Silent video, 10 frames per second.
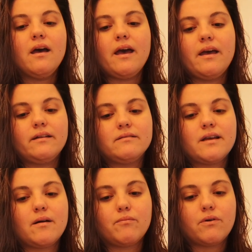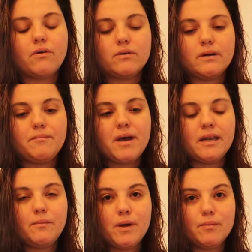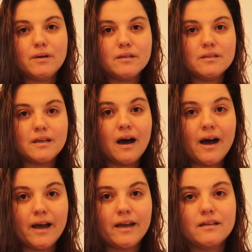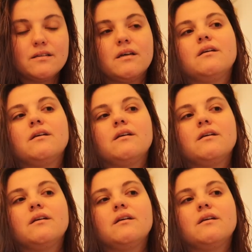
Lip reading: and that brought many people died